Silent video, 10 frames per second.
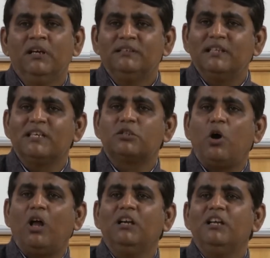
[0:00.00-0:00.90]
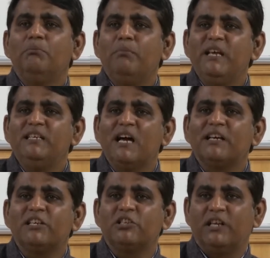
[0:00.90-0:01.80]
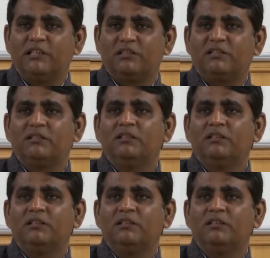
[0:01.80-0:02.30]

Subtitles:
This is called media richness.